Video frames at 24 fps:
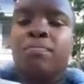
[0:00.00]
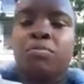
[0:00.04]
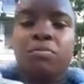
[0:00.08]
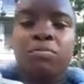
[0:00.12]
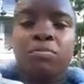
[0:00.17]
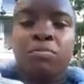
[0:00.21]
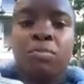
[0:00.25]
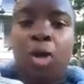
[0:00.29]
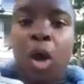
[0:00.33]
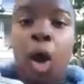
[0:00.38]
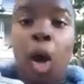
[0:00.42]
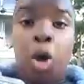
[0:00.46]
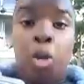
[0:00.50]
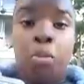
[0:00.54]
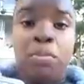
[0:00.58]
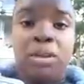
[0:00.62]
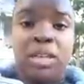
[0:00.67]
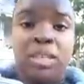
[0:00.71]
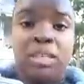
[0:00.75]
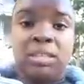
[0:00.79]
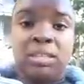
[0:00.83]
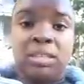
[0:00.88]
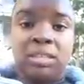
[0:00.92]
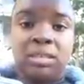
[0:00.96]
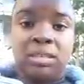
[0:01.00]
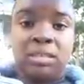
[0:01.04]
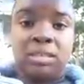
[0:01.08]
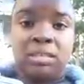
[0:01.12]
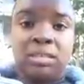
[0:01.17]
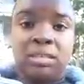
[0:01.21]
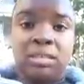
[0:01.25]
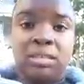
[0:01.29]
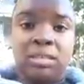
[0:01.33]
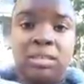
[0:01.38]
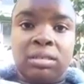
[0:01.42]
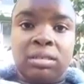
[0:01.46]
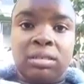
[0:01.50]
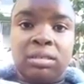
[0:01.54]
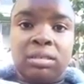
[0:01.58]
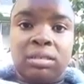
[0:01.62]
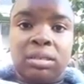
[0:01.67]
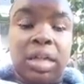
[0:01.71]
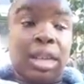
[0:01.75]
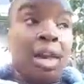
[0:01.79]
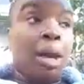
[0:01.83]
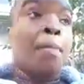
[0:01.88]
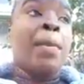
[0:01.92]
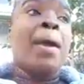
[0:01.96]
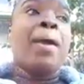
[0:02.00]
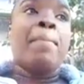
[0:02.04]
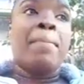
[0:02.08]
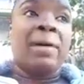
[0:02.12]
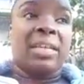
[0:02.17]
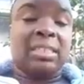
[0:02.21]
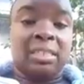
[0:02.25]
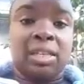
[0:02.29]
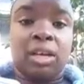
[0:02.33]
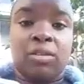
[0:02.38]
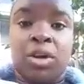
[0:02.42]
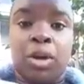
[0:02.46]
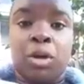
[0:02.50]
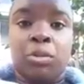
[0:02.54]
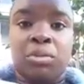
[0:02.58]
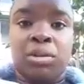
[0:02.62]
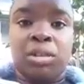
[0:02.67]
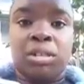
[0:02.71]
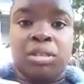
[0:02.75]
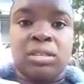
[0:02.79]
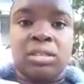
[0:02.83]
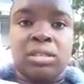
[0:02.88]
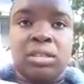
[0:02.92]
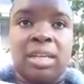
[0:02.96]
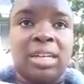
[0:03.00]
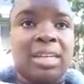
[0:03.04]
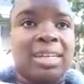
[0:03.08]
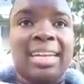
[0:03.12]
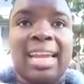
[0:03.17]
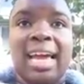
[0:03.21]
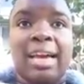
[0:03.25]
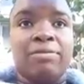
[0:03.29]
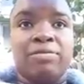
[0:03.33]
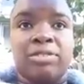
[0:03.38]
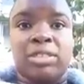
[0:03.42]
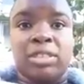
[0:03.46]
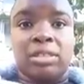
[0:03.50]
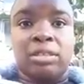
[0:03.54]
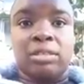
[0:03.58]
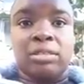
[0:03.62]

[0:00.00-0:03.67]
homeless, and I made myself homeless. I didn't have to,